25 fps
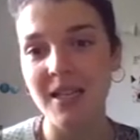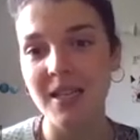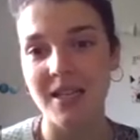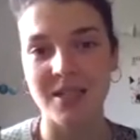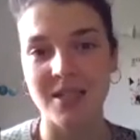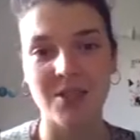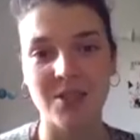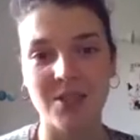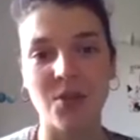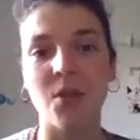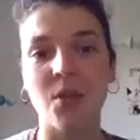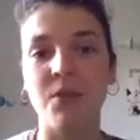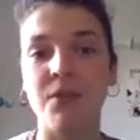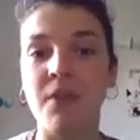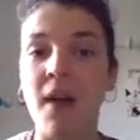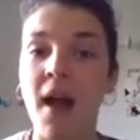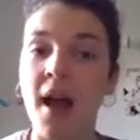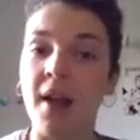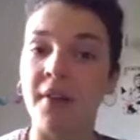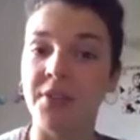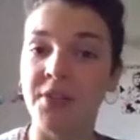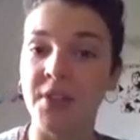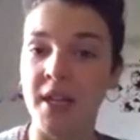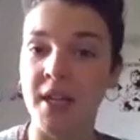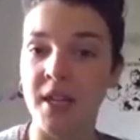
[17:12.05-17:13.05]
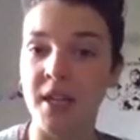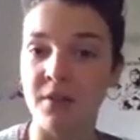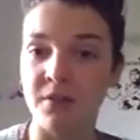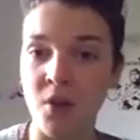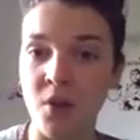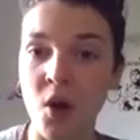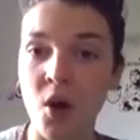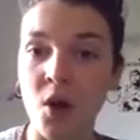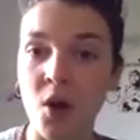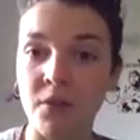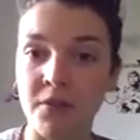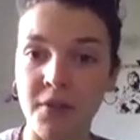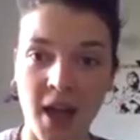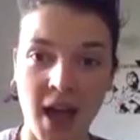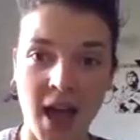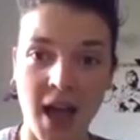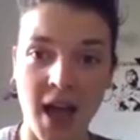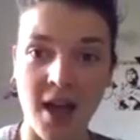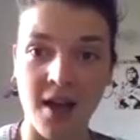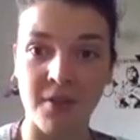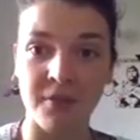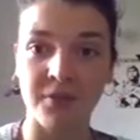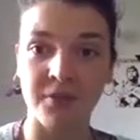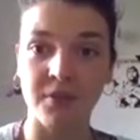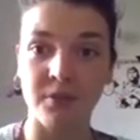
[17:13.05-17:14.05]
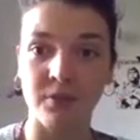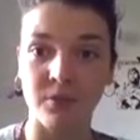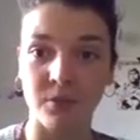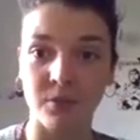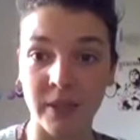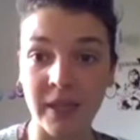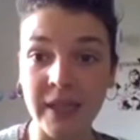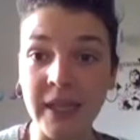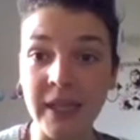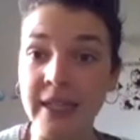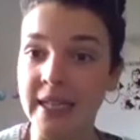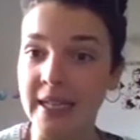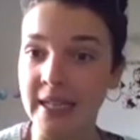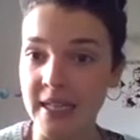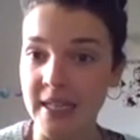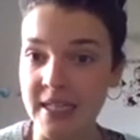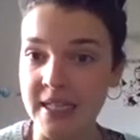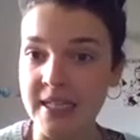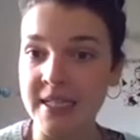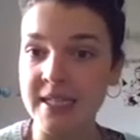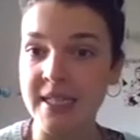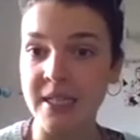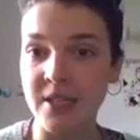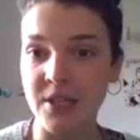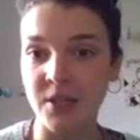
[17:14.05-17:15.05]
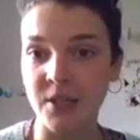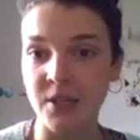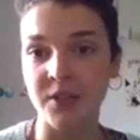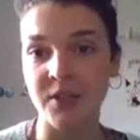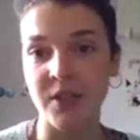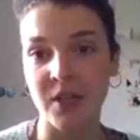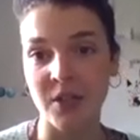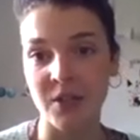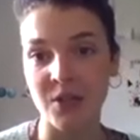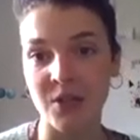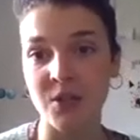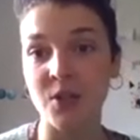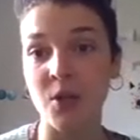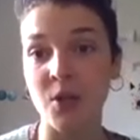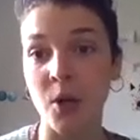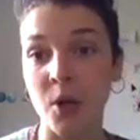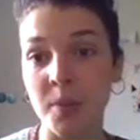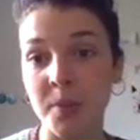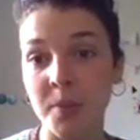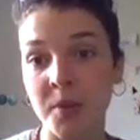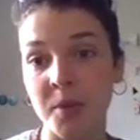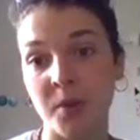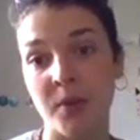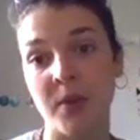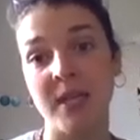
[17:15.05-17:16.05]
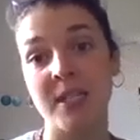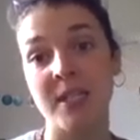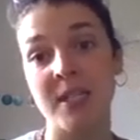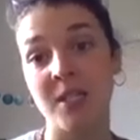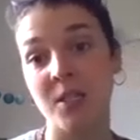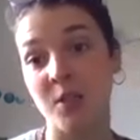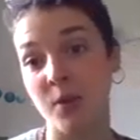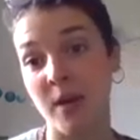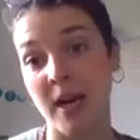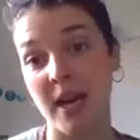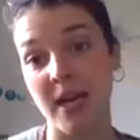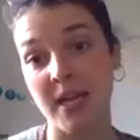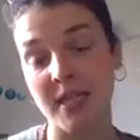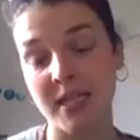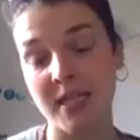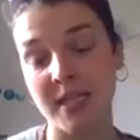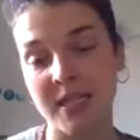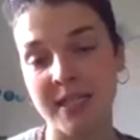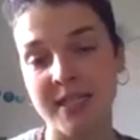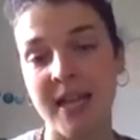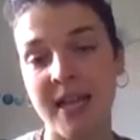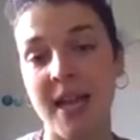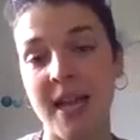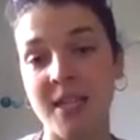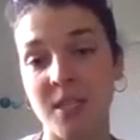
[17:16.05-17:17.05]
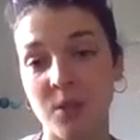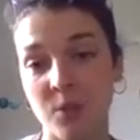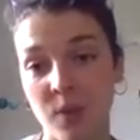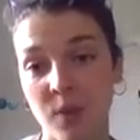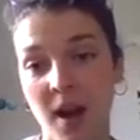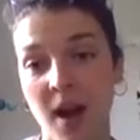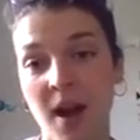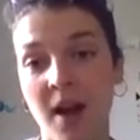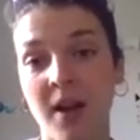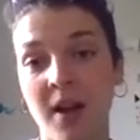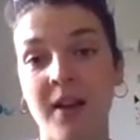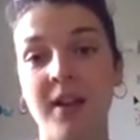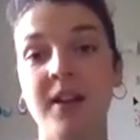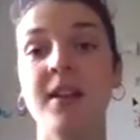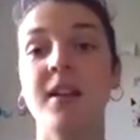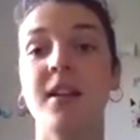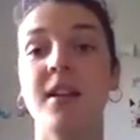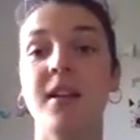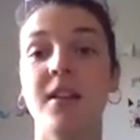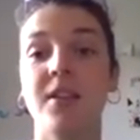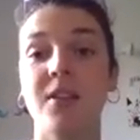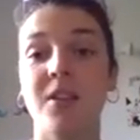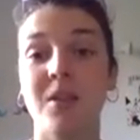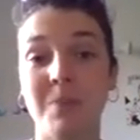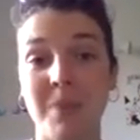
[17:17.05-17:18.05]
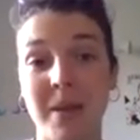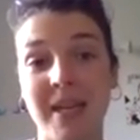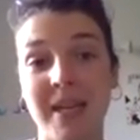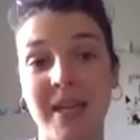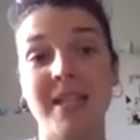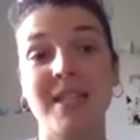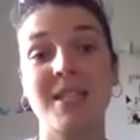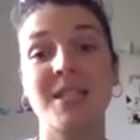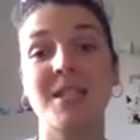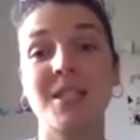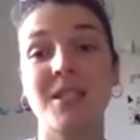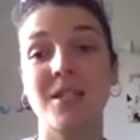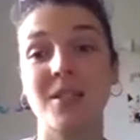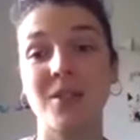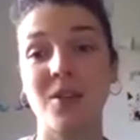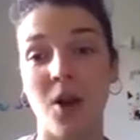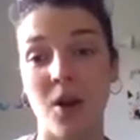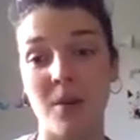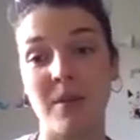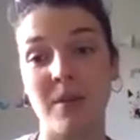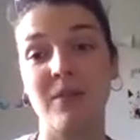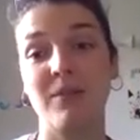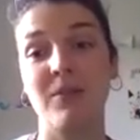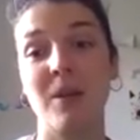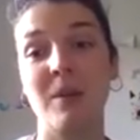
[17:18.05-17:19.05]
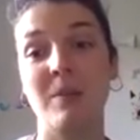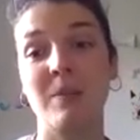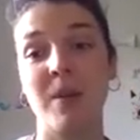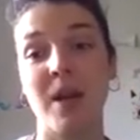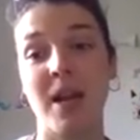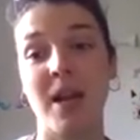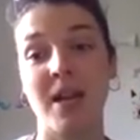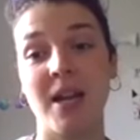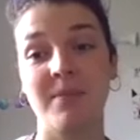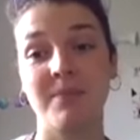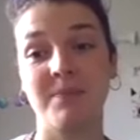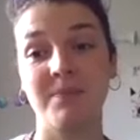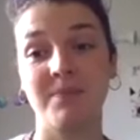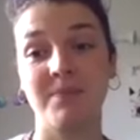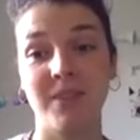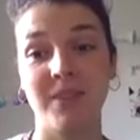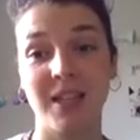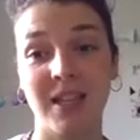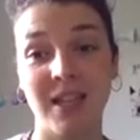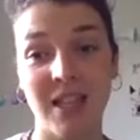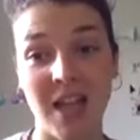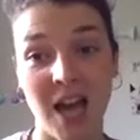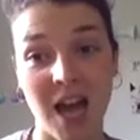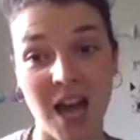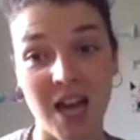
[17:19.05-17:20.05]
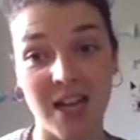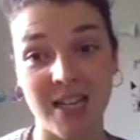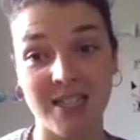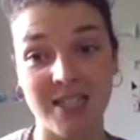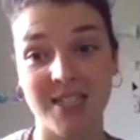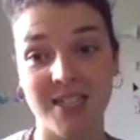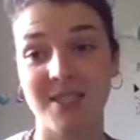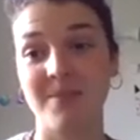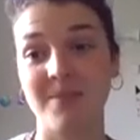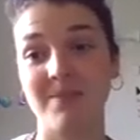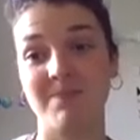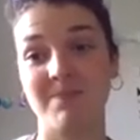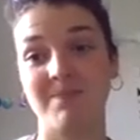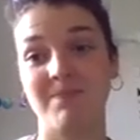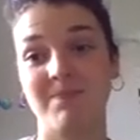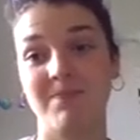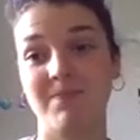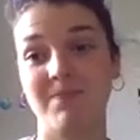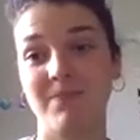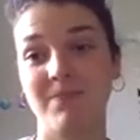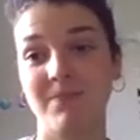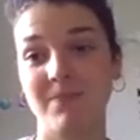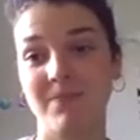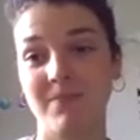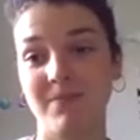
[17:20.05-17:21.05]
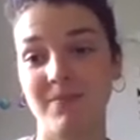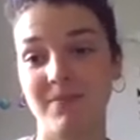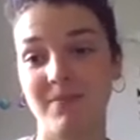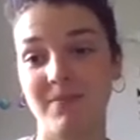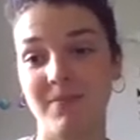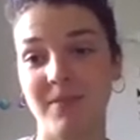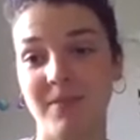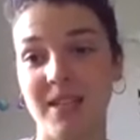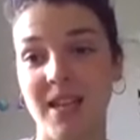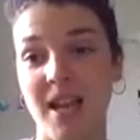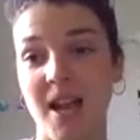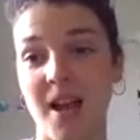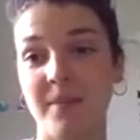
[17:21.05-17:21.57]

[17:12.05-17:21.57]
And so the fact that Evolve have really considered their scope 3 is great because that's where the biggest carbon footprint lies. Yeah.